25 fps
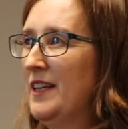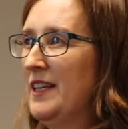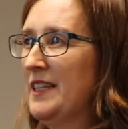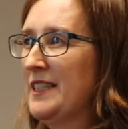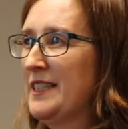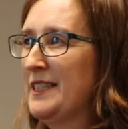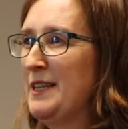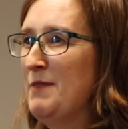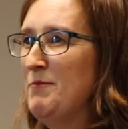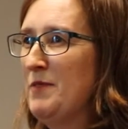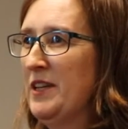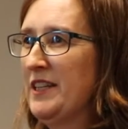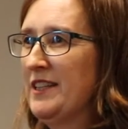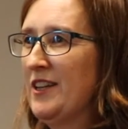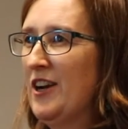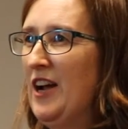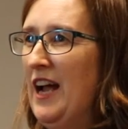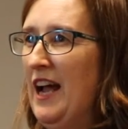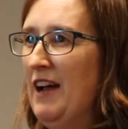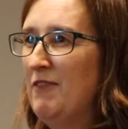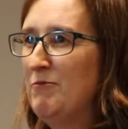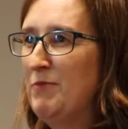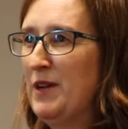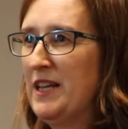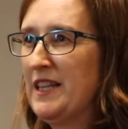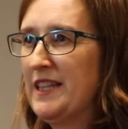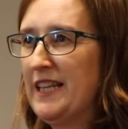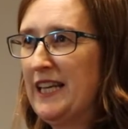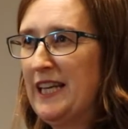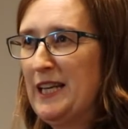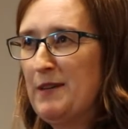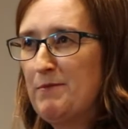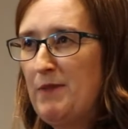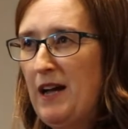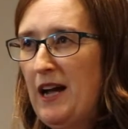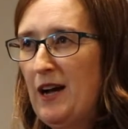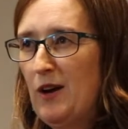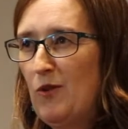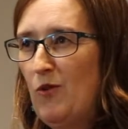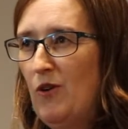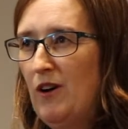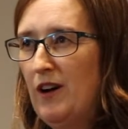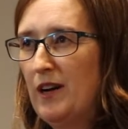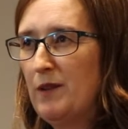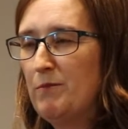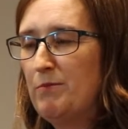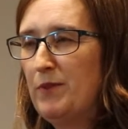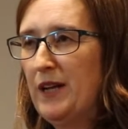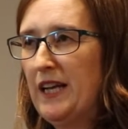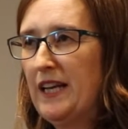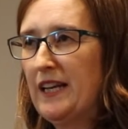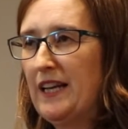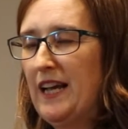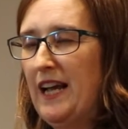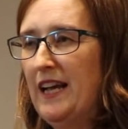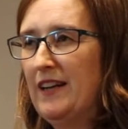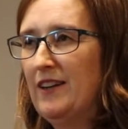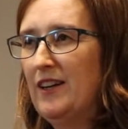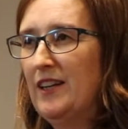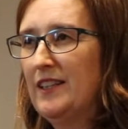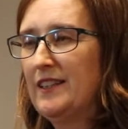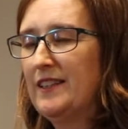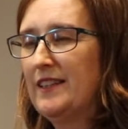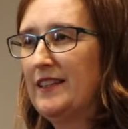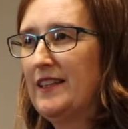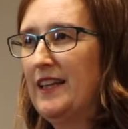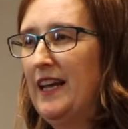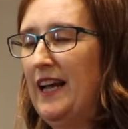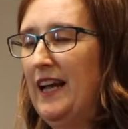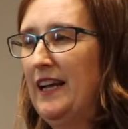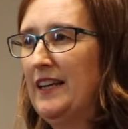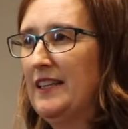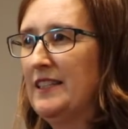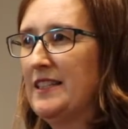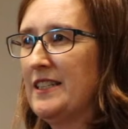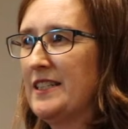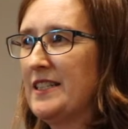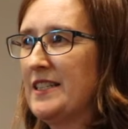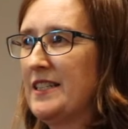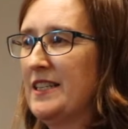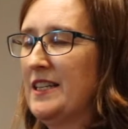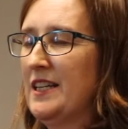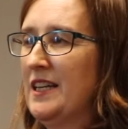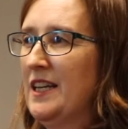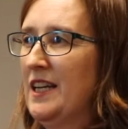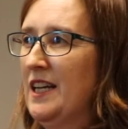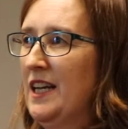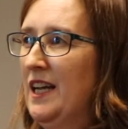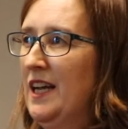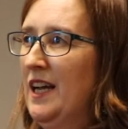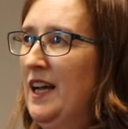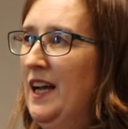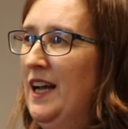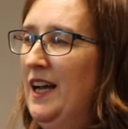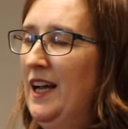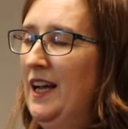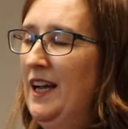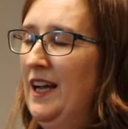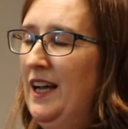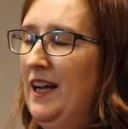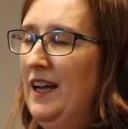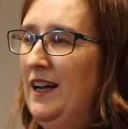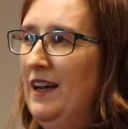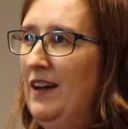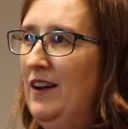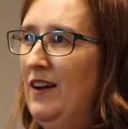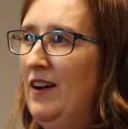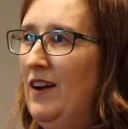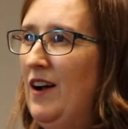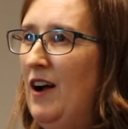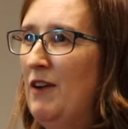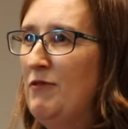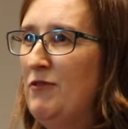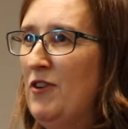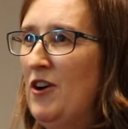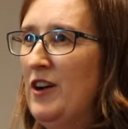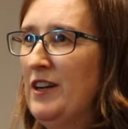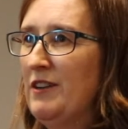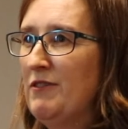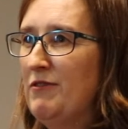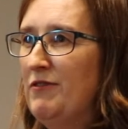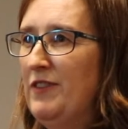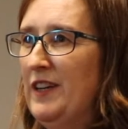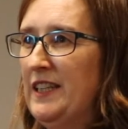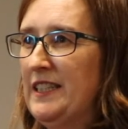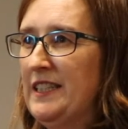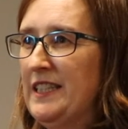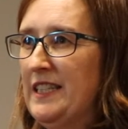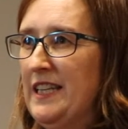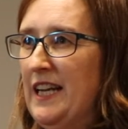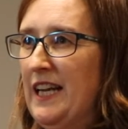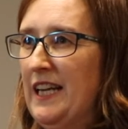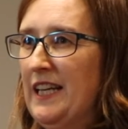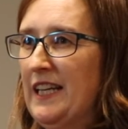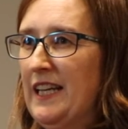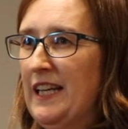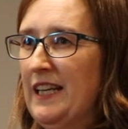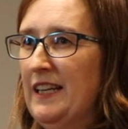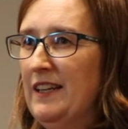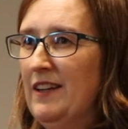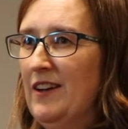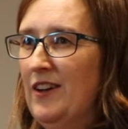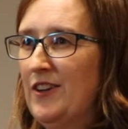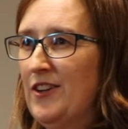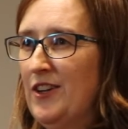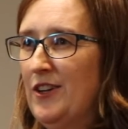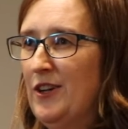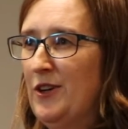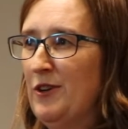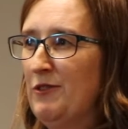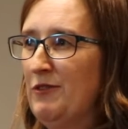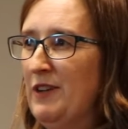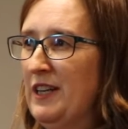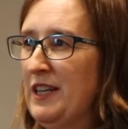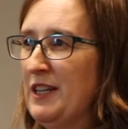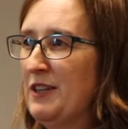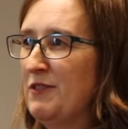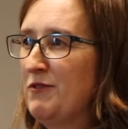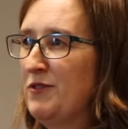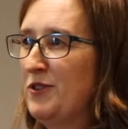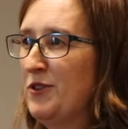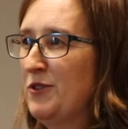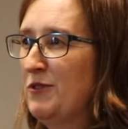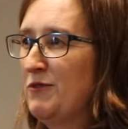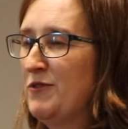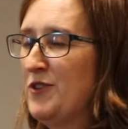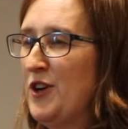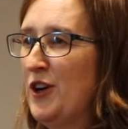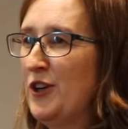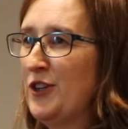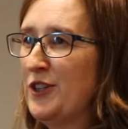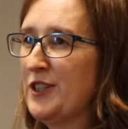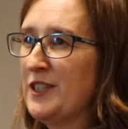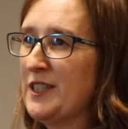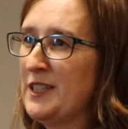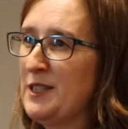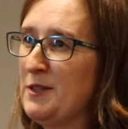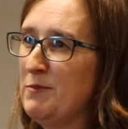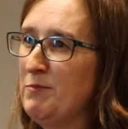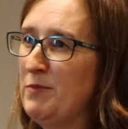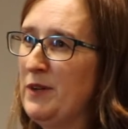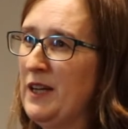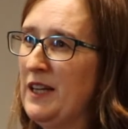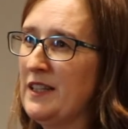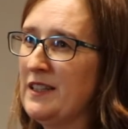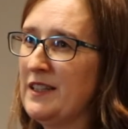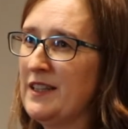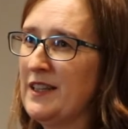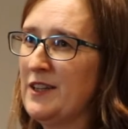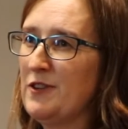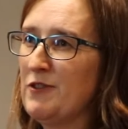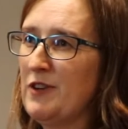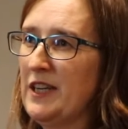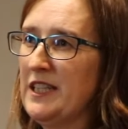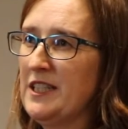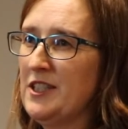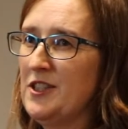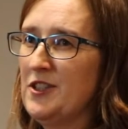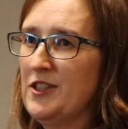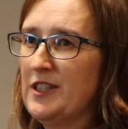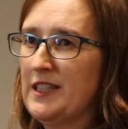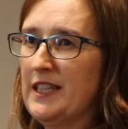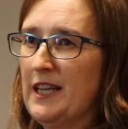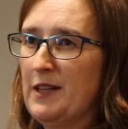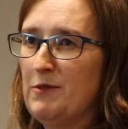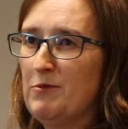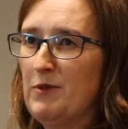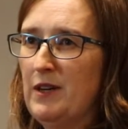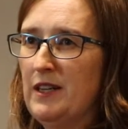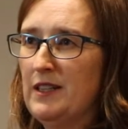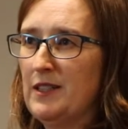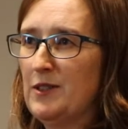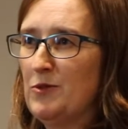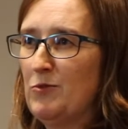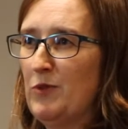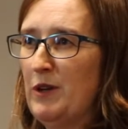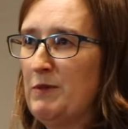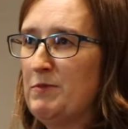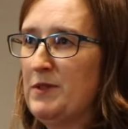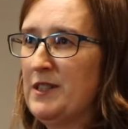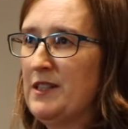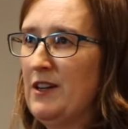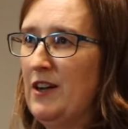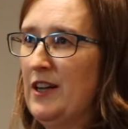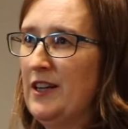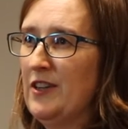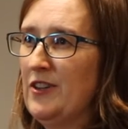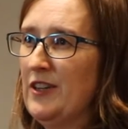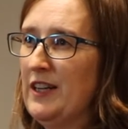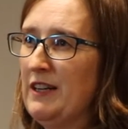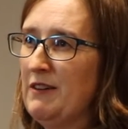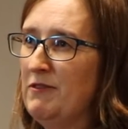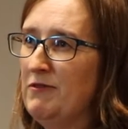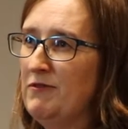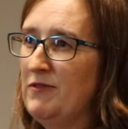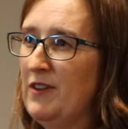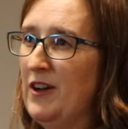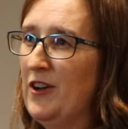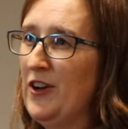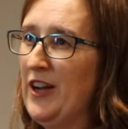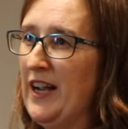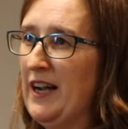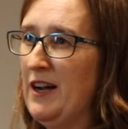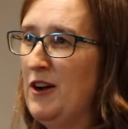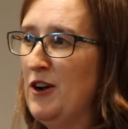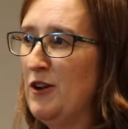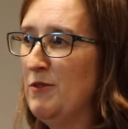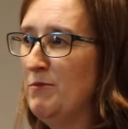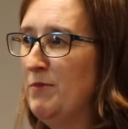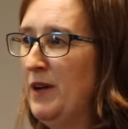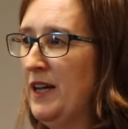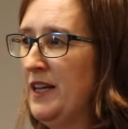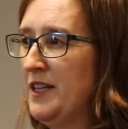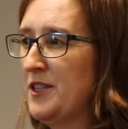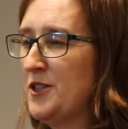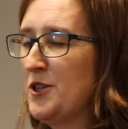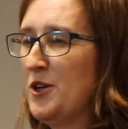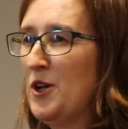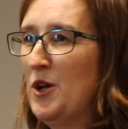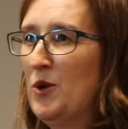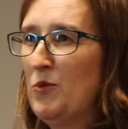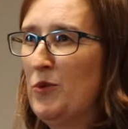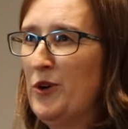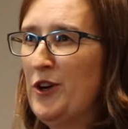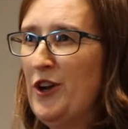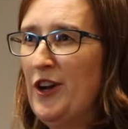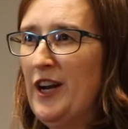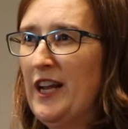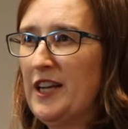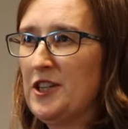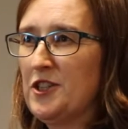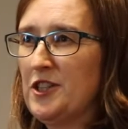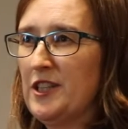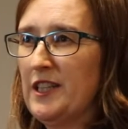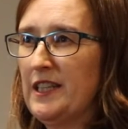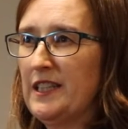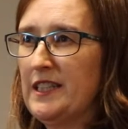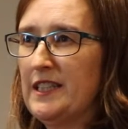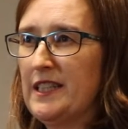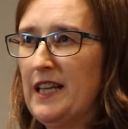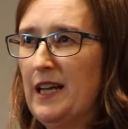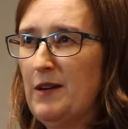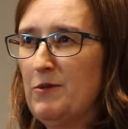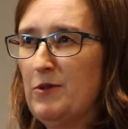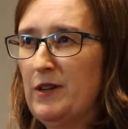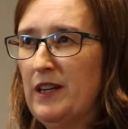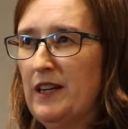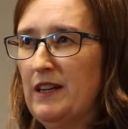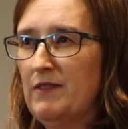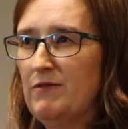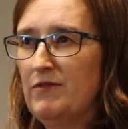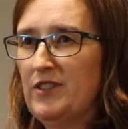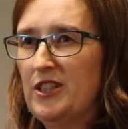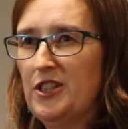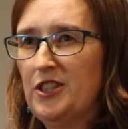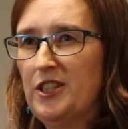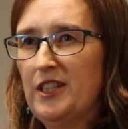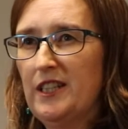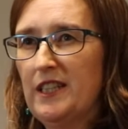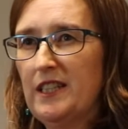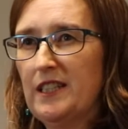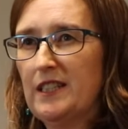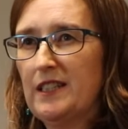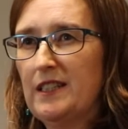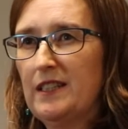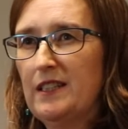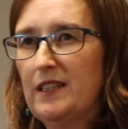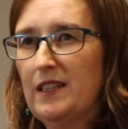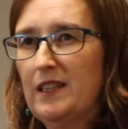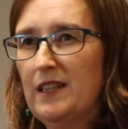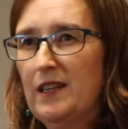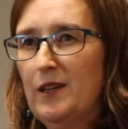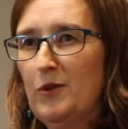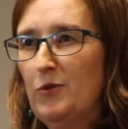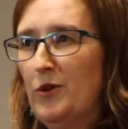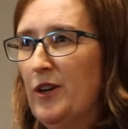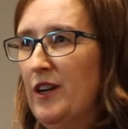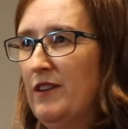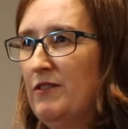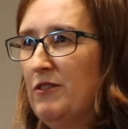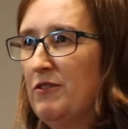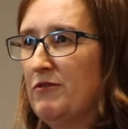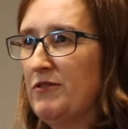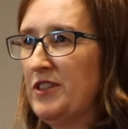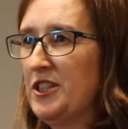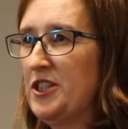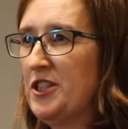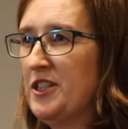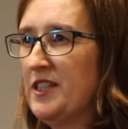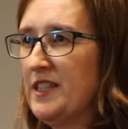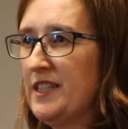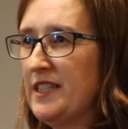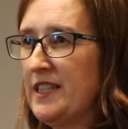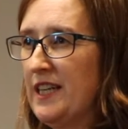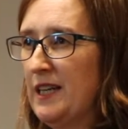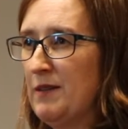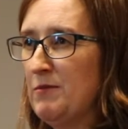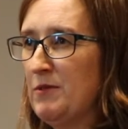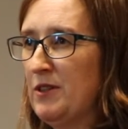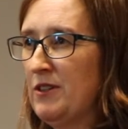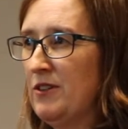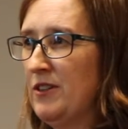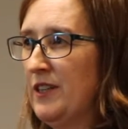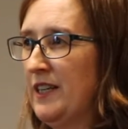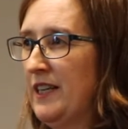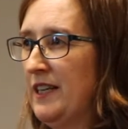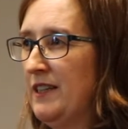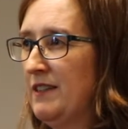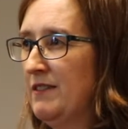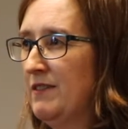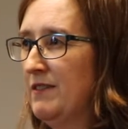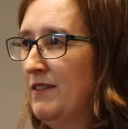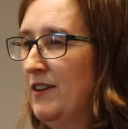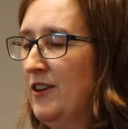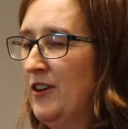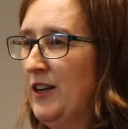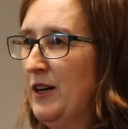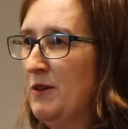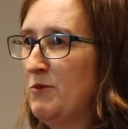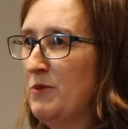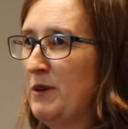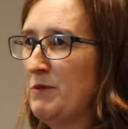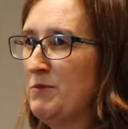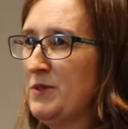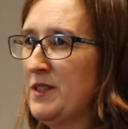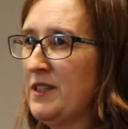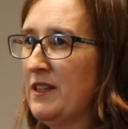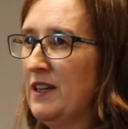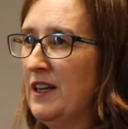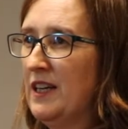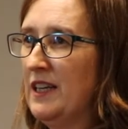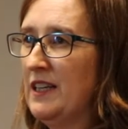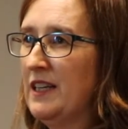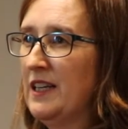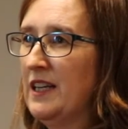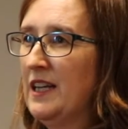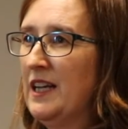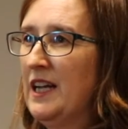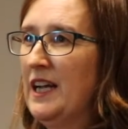It's something that I have been thinking about quite a bit, and I find it fascinating. I don't know if any of you have noticed, but the Greens New South Wales website on our homepage, we don't actually say what our vision is. We don't have a vision statement on our website.